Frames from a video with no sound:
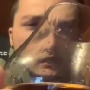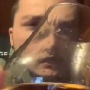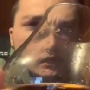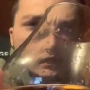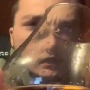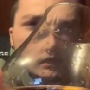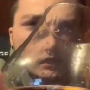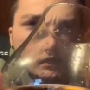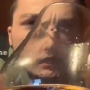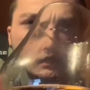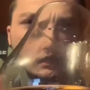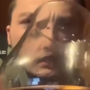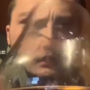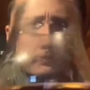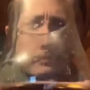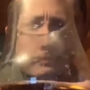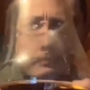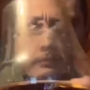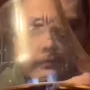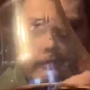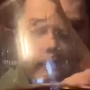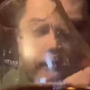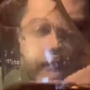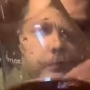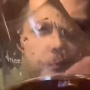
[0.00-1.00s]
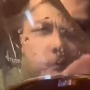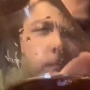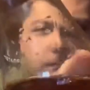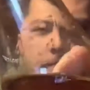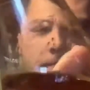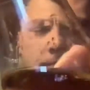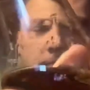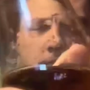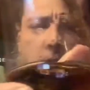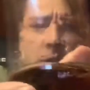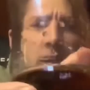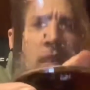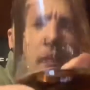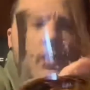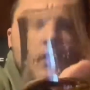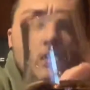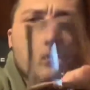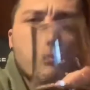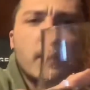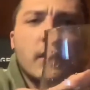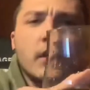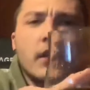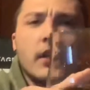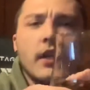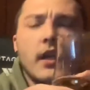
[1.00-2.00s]
Um,
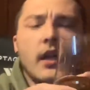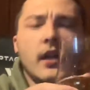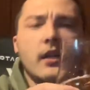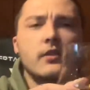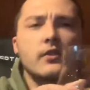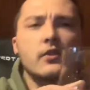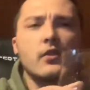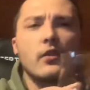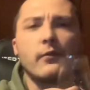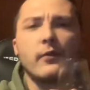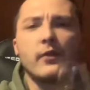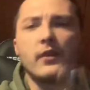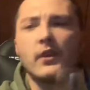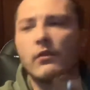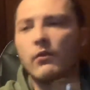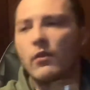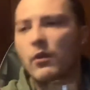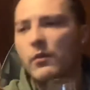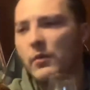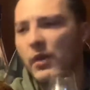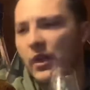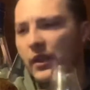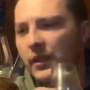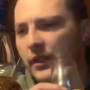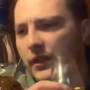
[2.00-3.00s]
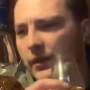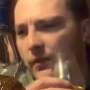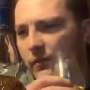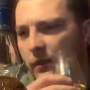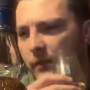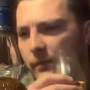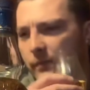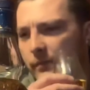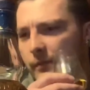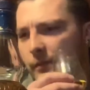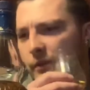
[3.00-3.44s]
but uh, yeah, let's go for the aroma on this one.